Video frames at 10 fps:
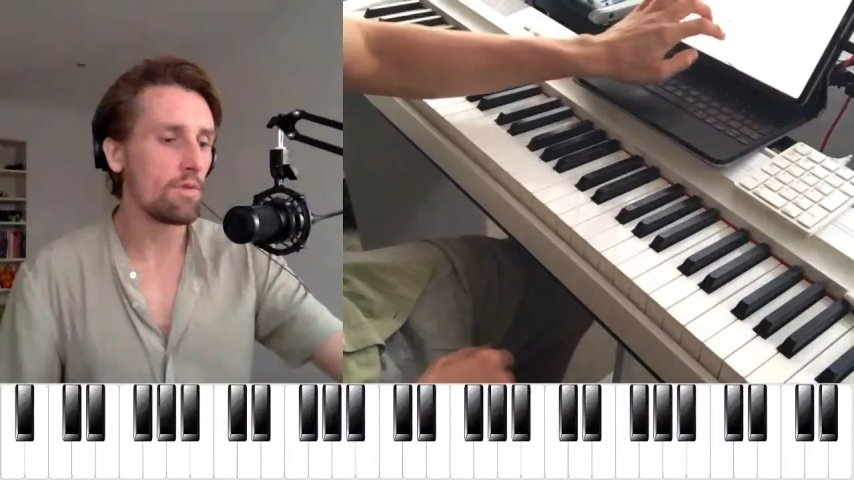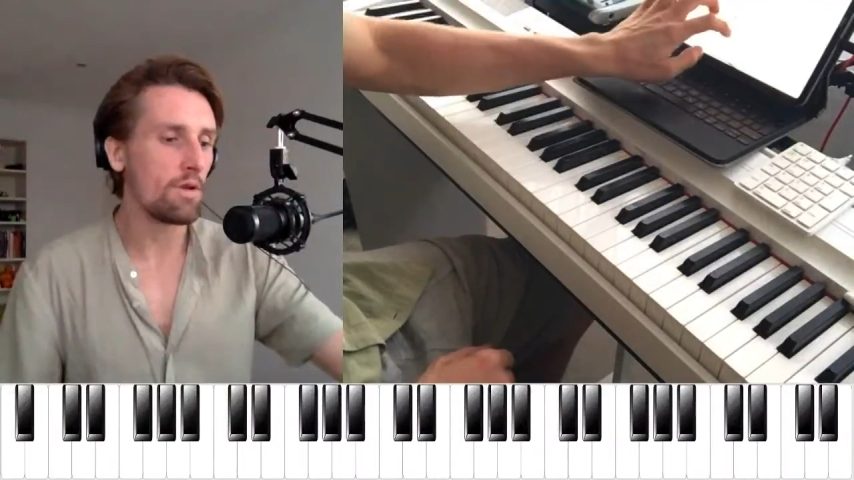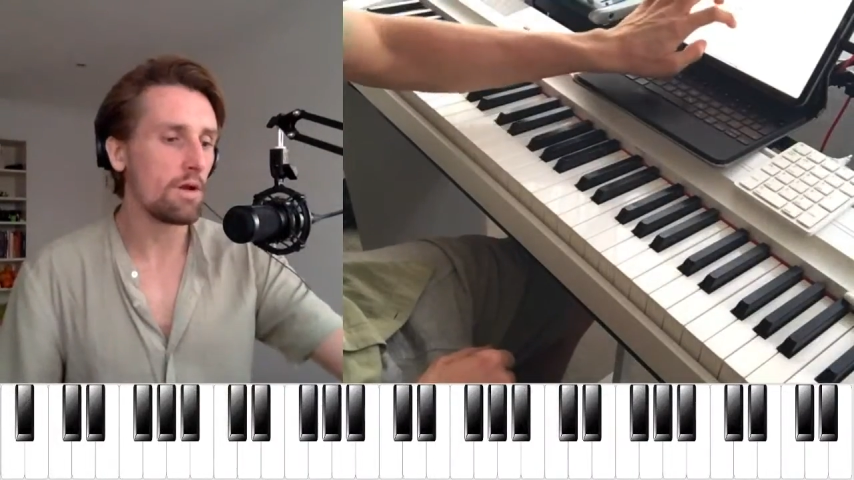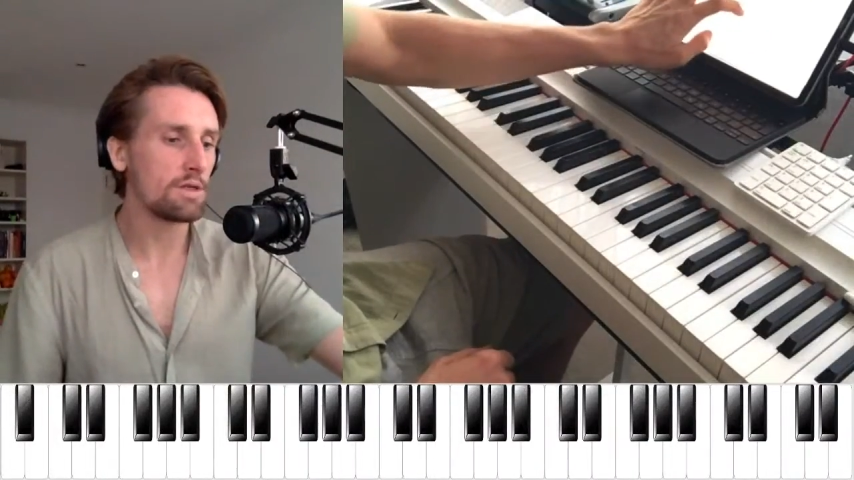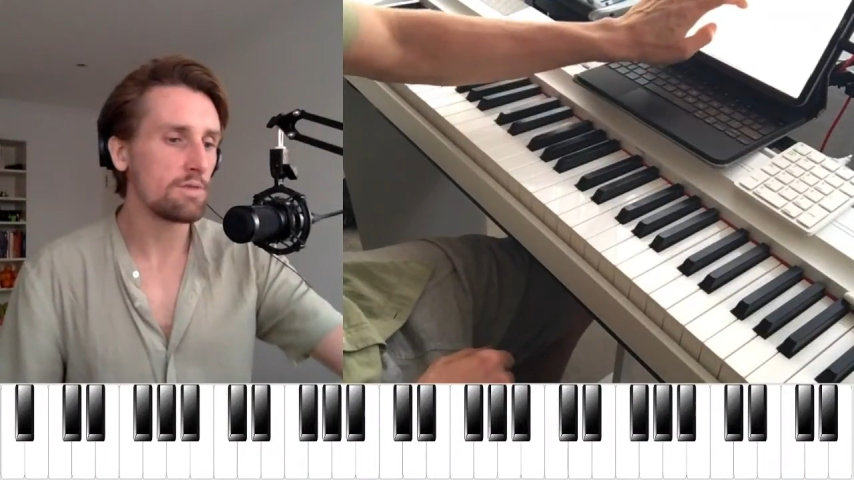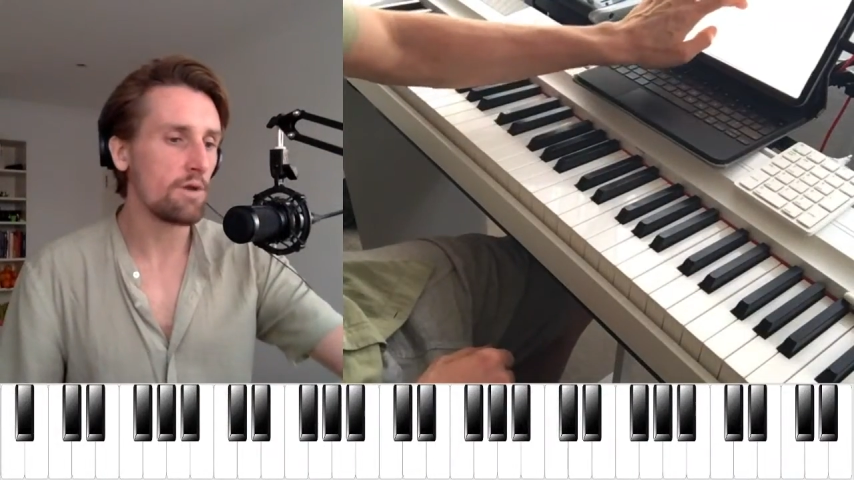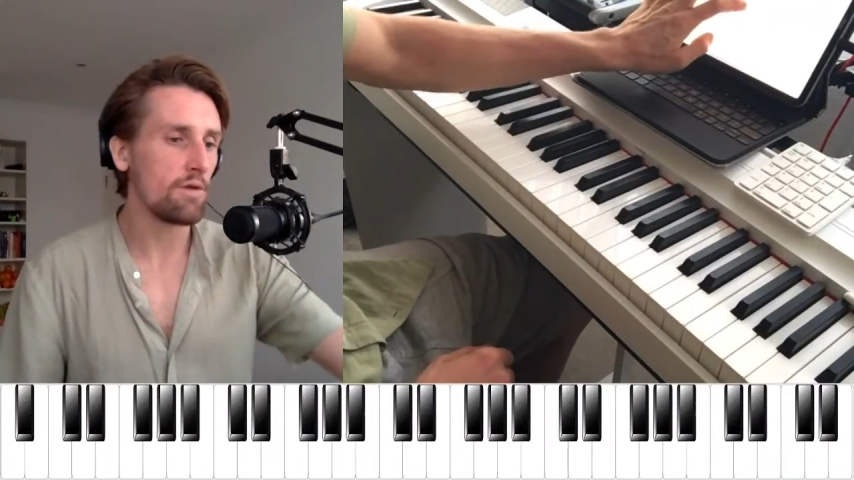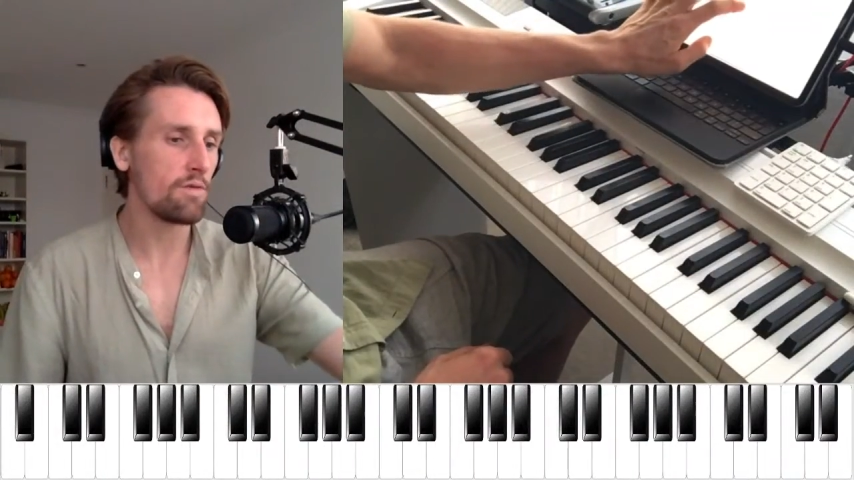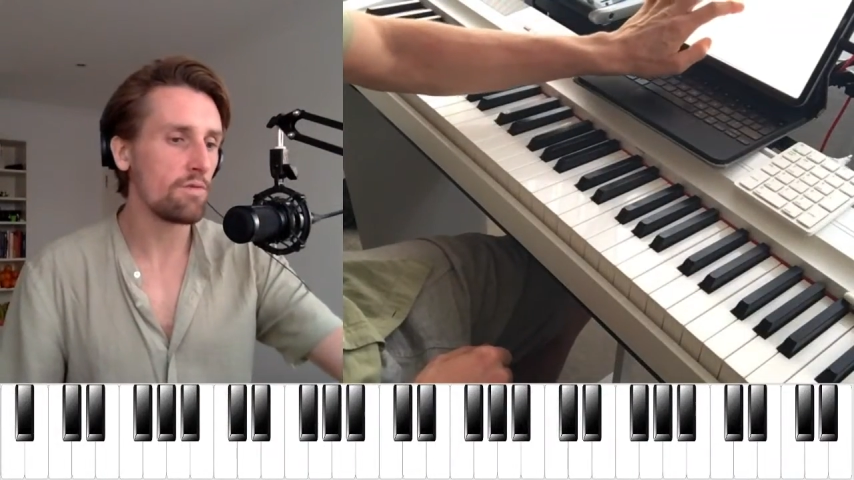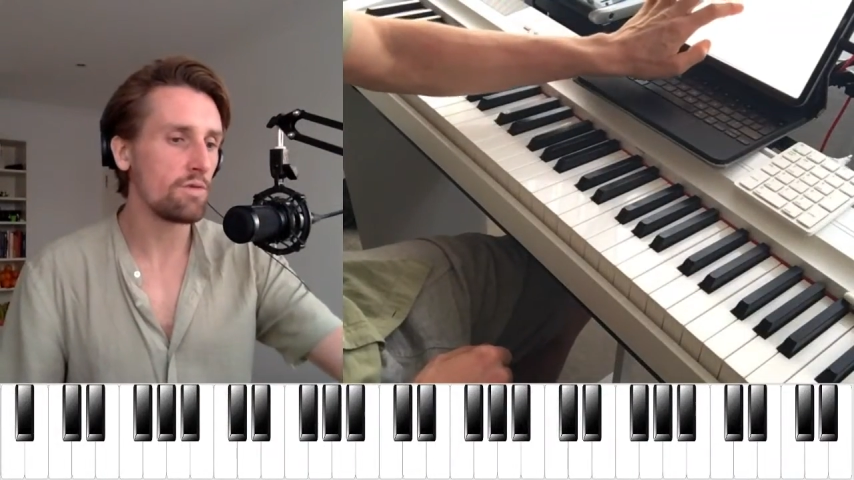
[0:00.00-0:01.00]
Last part
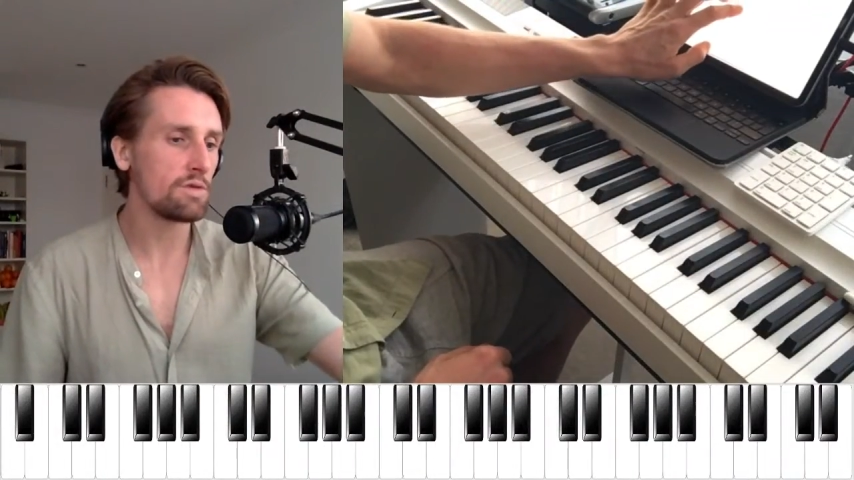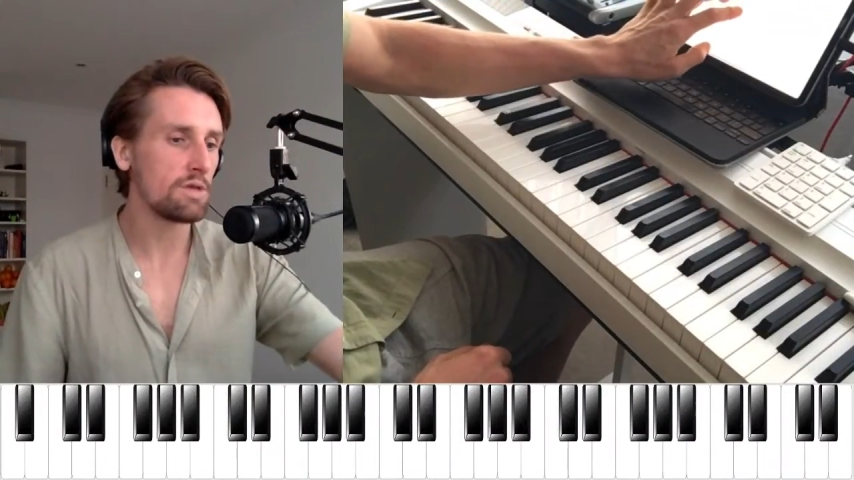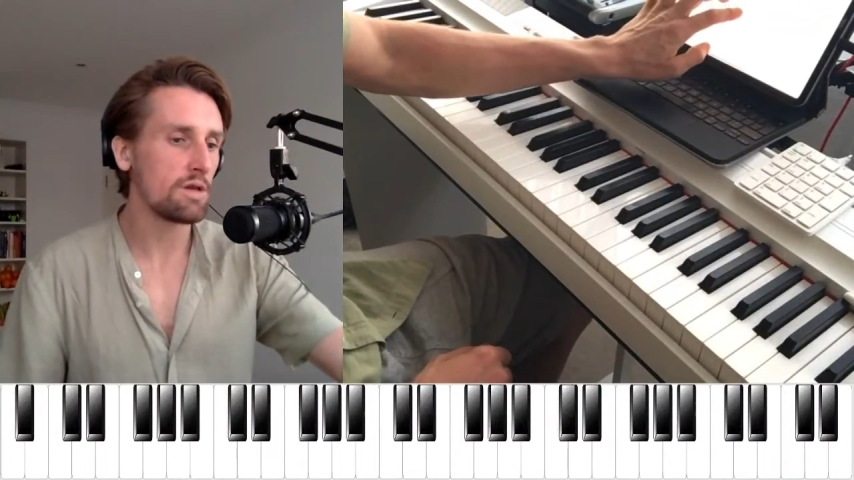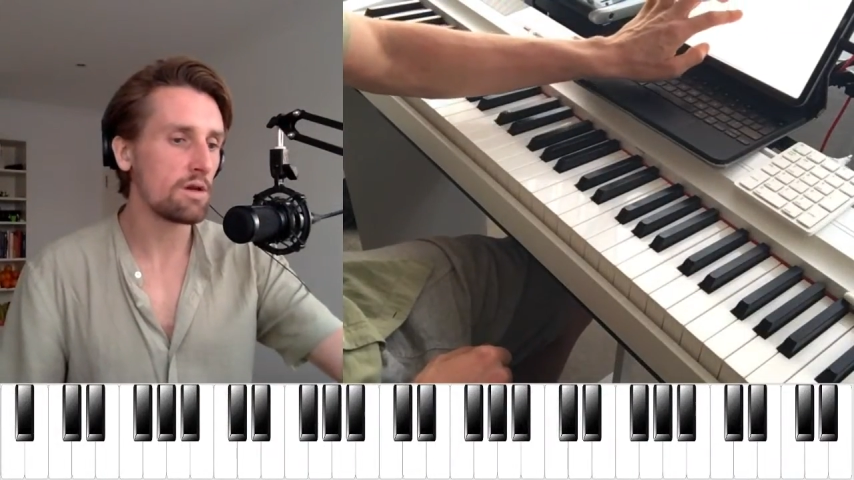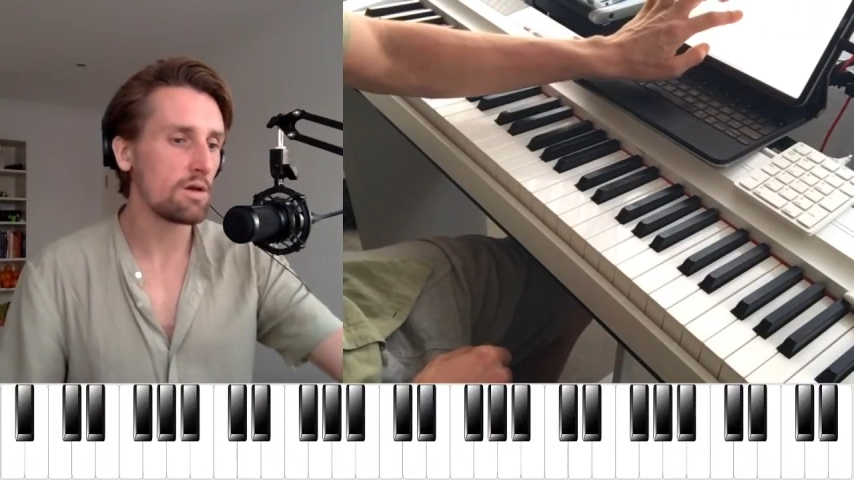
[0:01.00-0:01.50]
of the music.